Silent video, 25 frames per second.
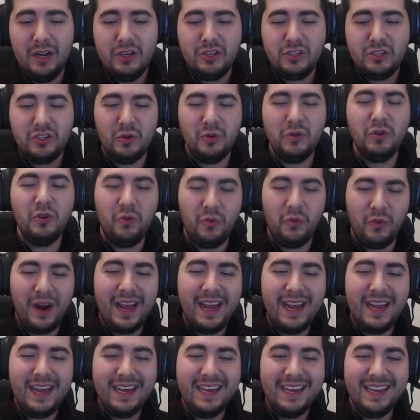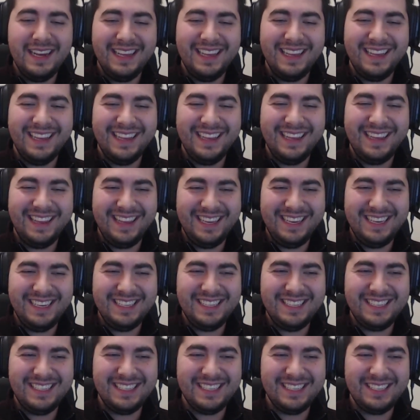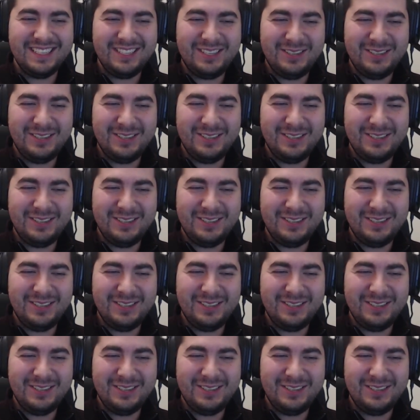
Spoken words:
So the way these